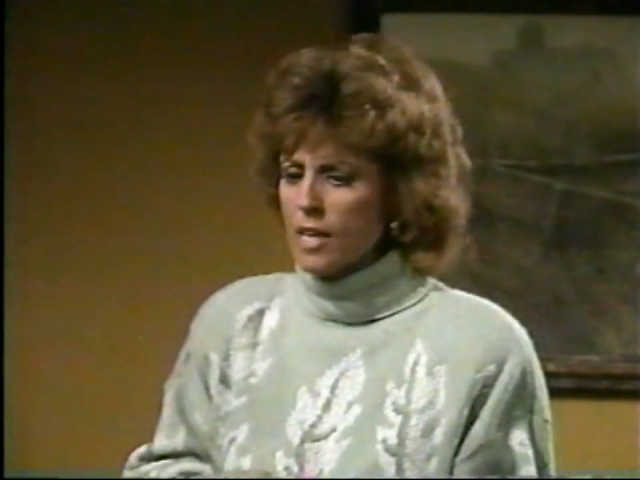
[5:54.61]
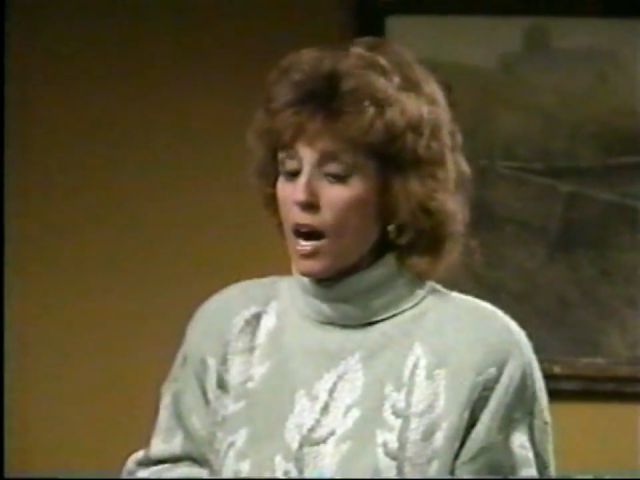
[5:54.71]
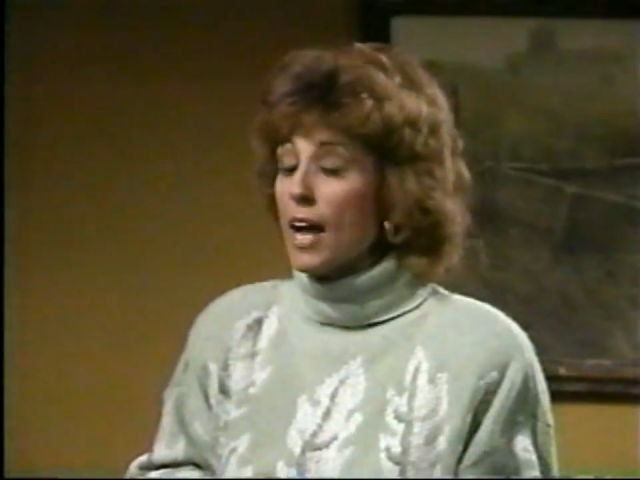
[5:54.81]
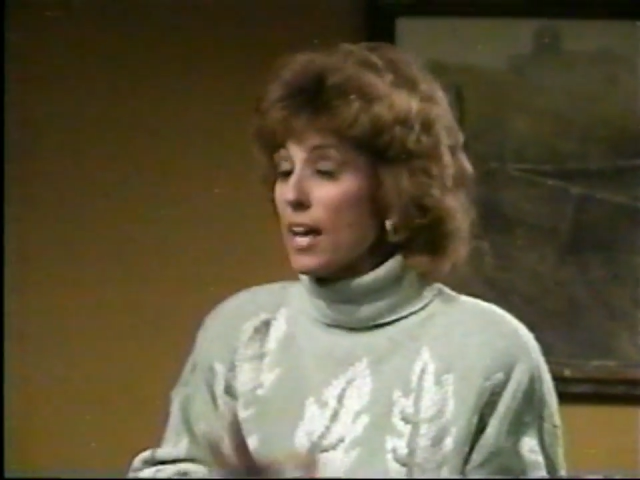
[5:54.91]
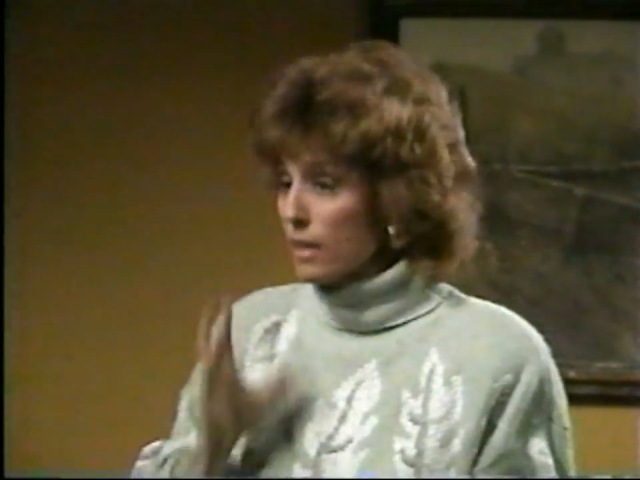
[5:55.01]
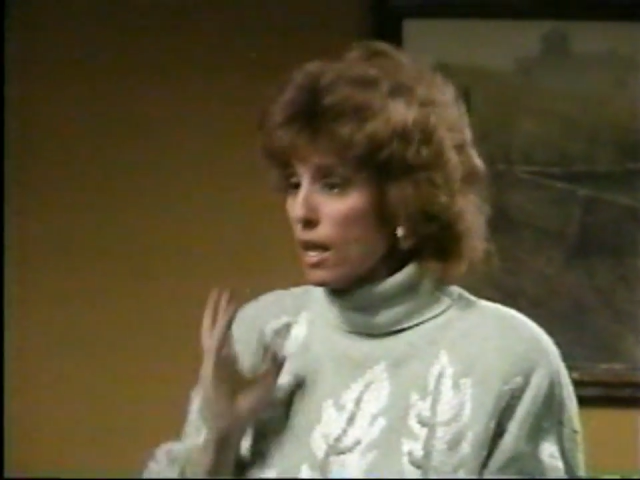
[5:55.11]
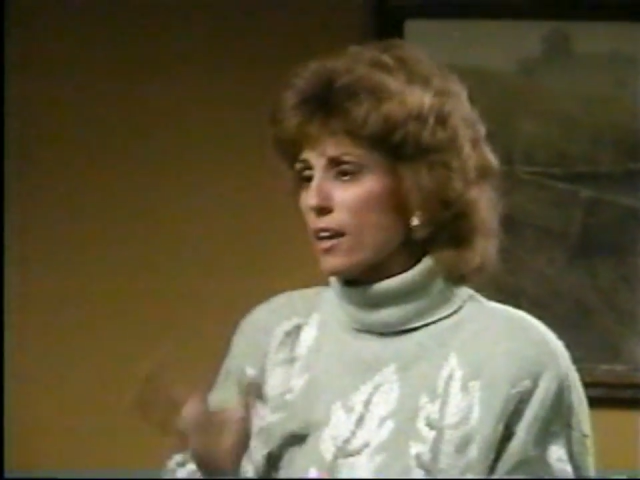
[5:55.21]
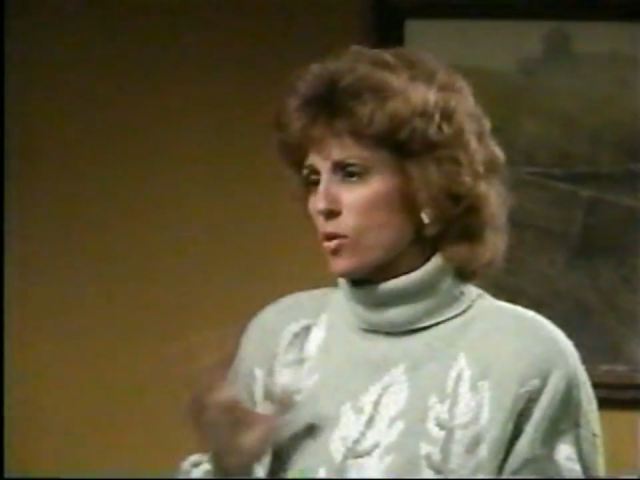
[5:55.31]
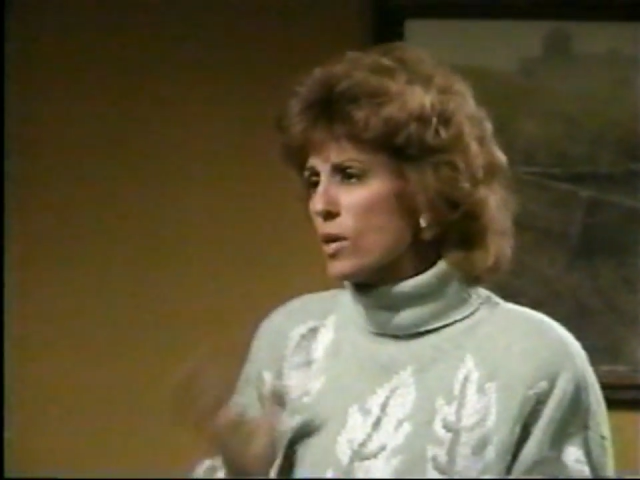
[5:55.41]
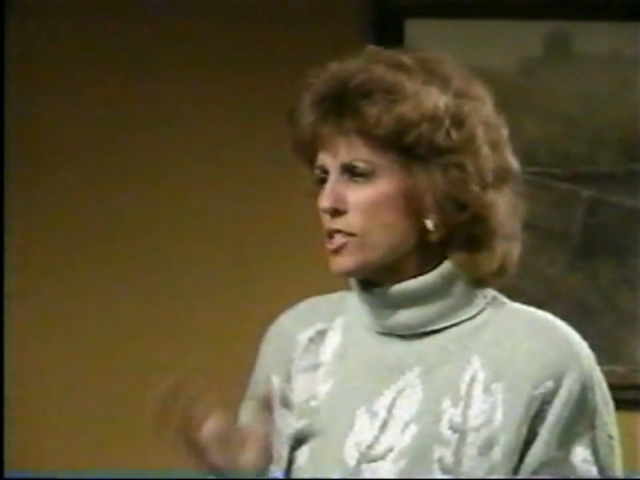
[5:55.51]
had a lot
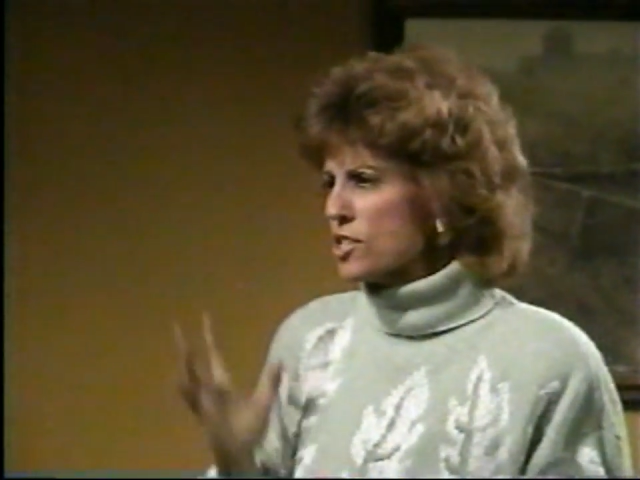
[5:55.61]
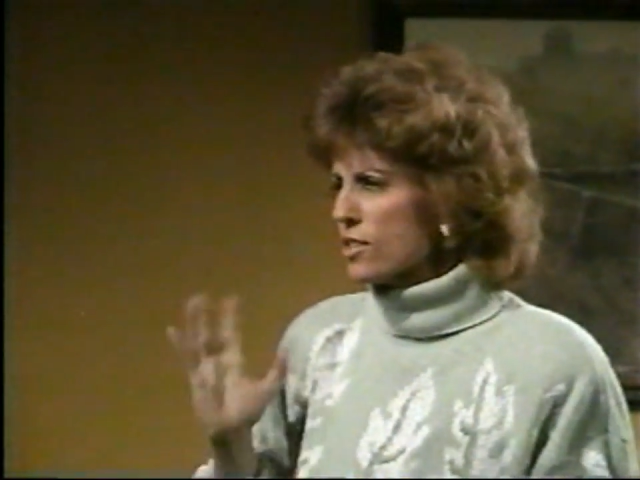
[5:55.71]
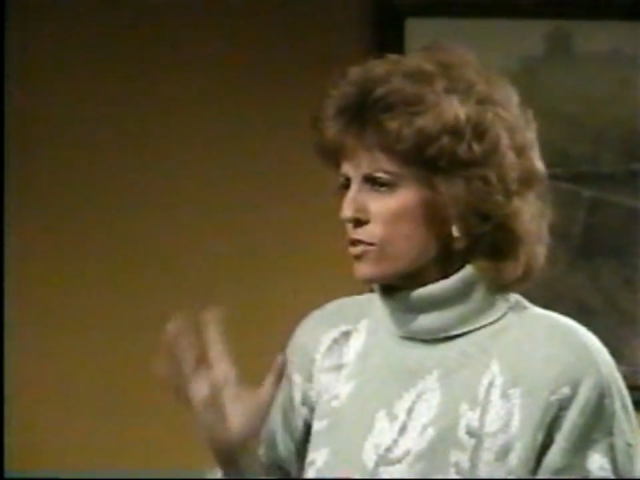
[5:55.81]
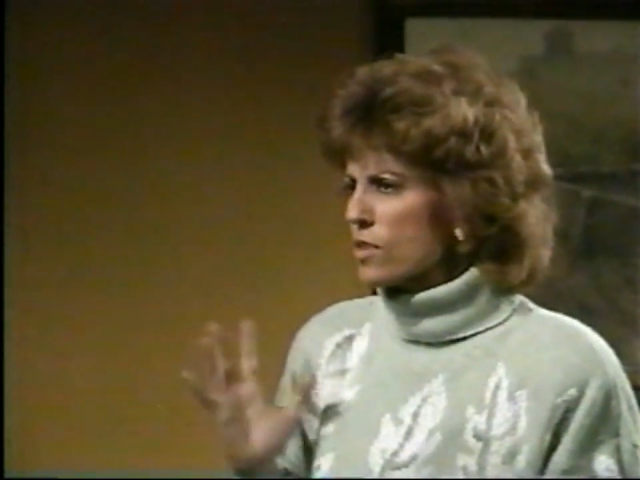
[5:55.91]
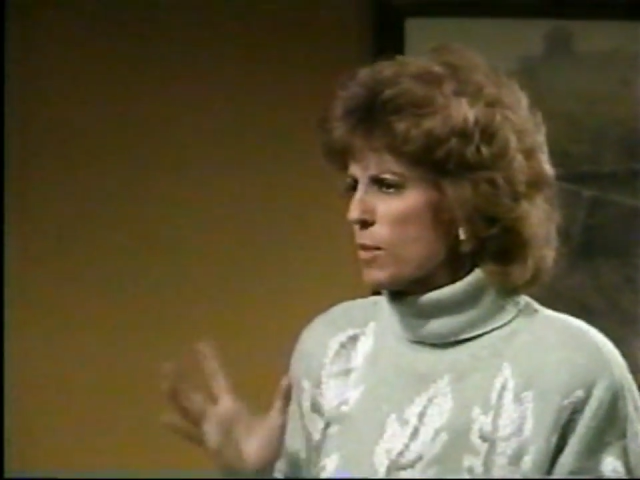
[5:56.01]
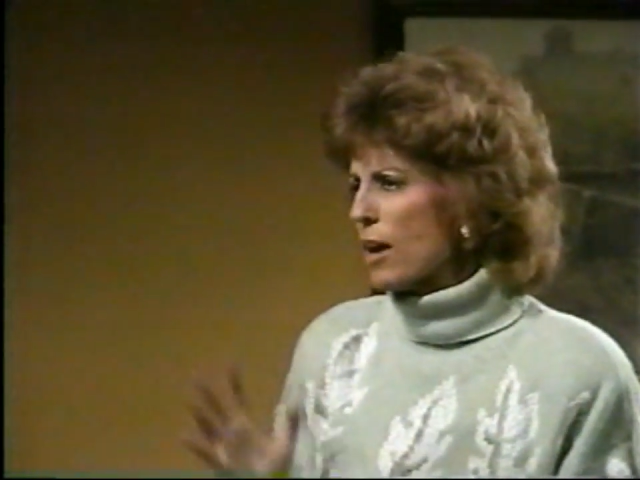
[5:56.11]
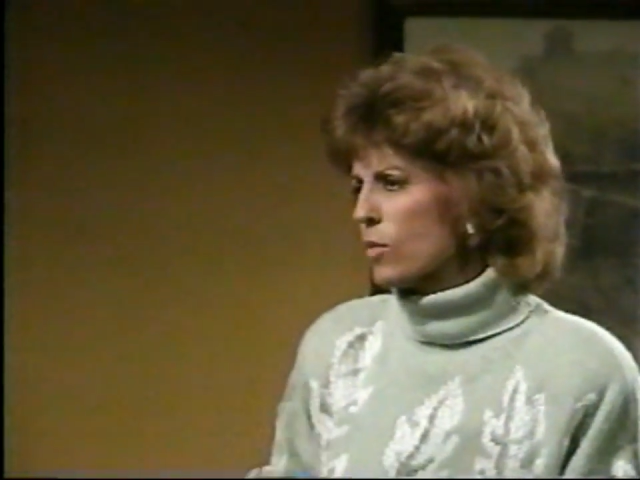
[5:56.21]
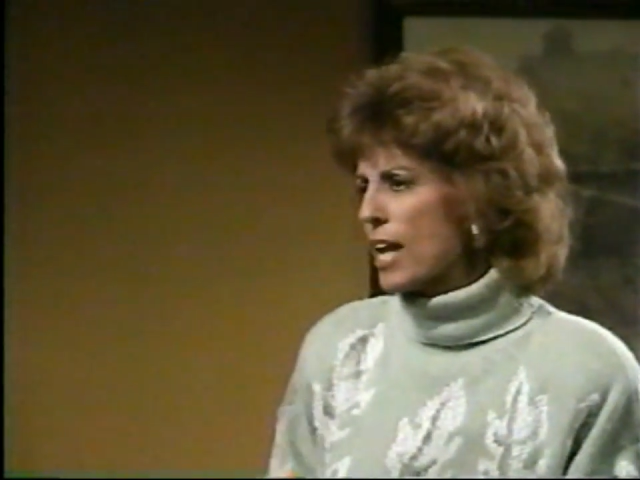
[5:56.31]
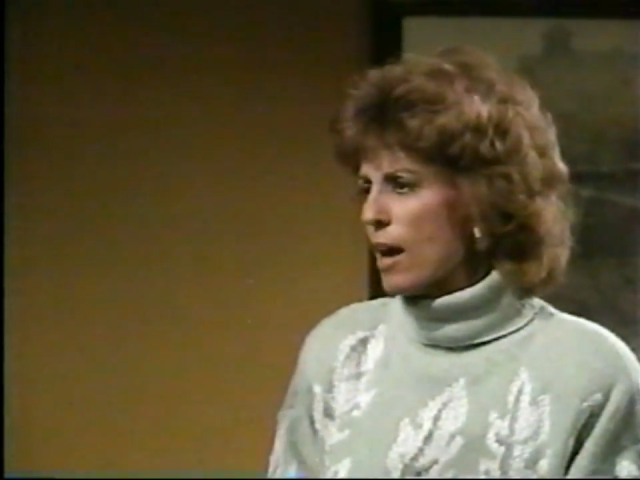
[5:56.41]
of questions about what